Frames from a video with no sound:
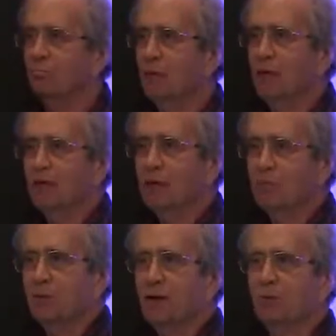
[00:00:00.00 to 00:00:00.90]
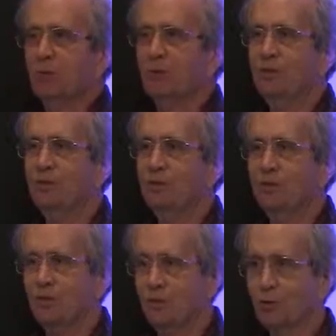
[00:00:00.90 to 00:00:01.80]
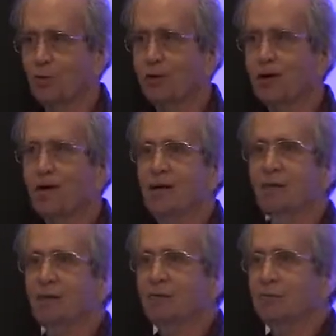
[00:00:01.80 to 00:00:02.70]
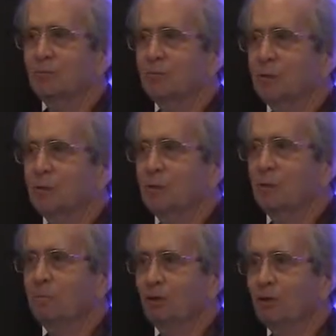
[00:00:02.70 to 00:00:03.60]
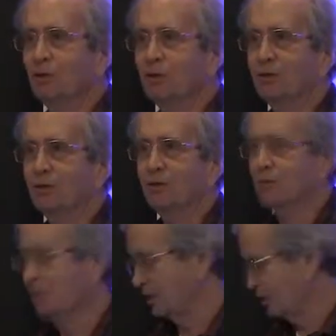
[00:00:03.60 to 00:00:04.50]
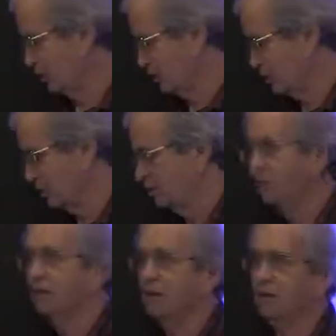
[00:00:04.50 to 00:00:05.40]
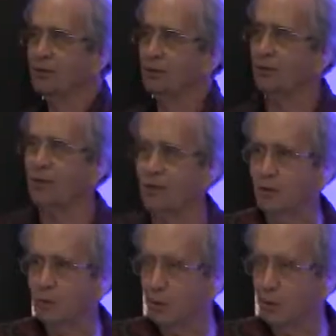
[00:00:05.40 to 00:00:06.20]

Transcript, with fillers: my laptop was literally not configuring the USB connection. Nothing to do with that other